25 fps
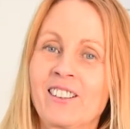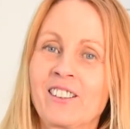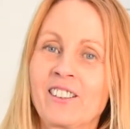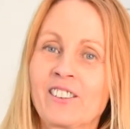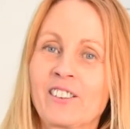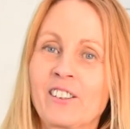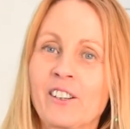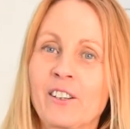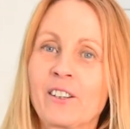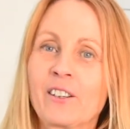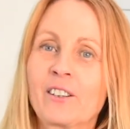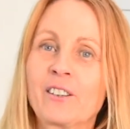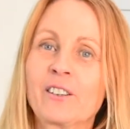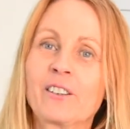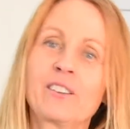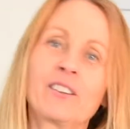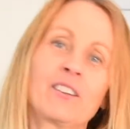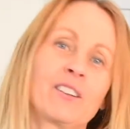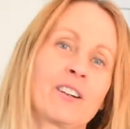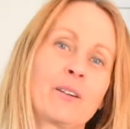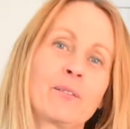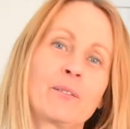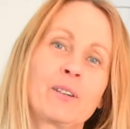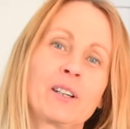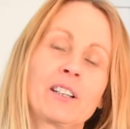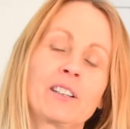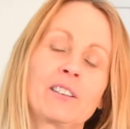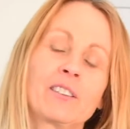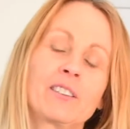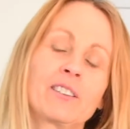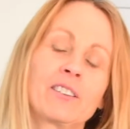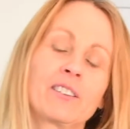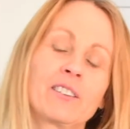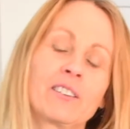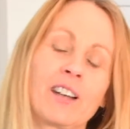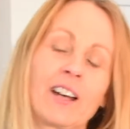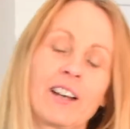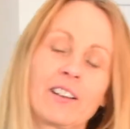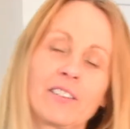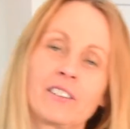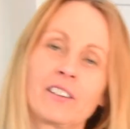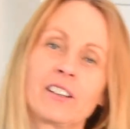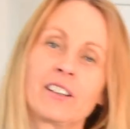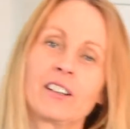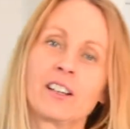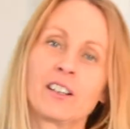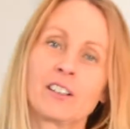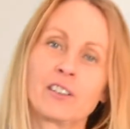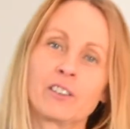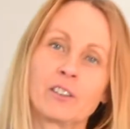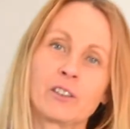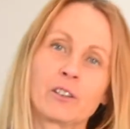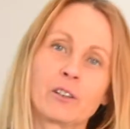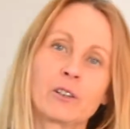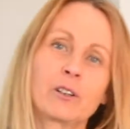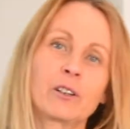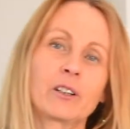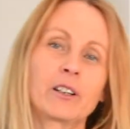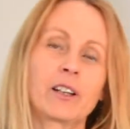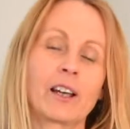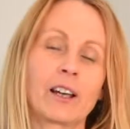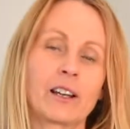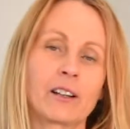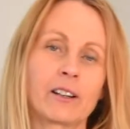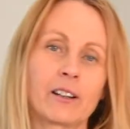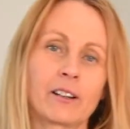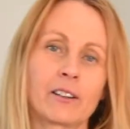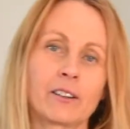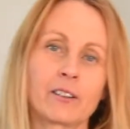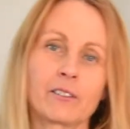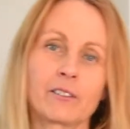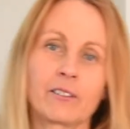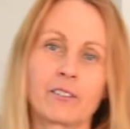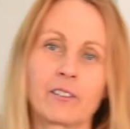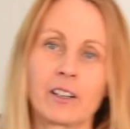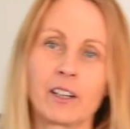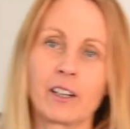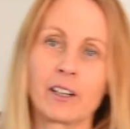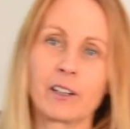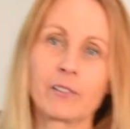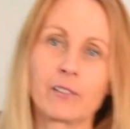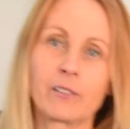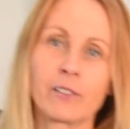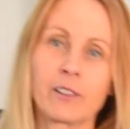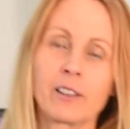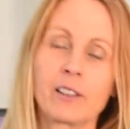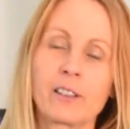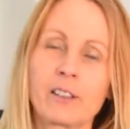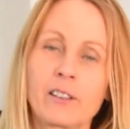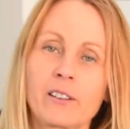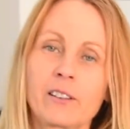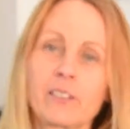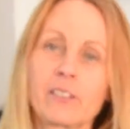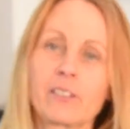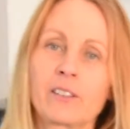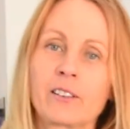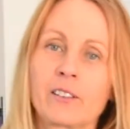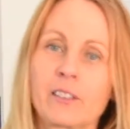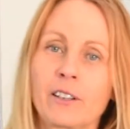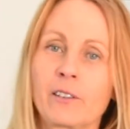So, I mean, at the end you could add other flavourings.